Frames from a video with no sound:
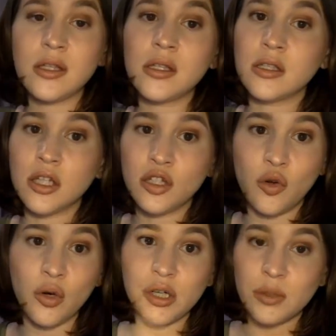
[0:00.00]
This is such a
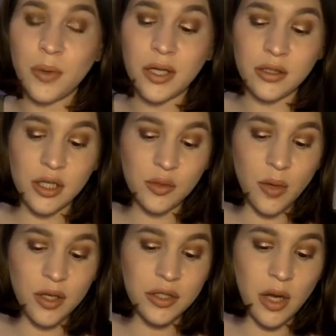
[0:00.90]
gorgeous bronzer as
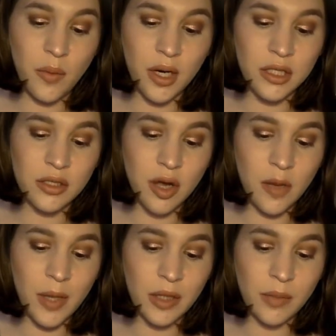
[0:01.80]
well, so I wanted to
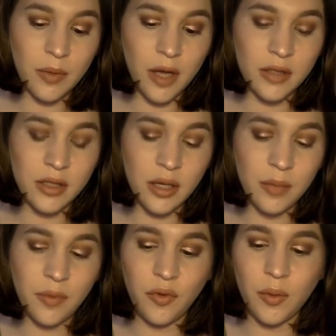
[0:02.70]
talk about the
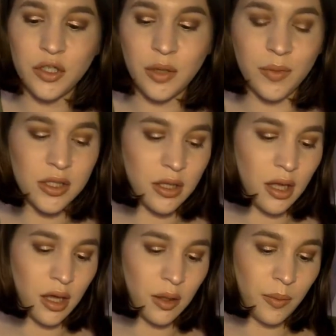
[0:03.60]
bronzer before we jump into
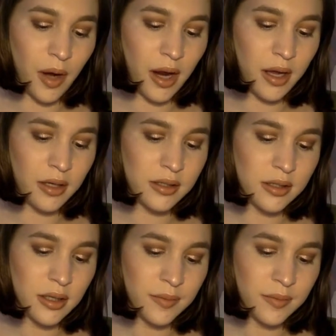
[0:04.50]
the other products.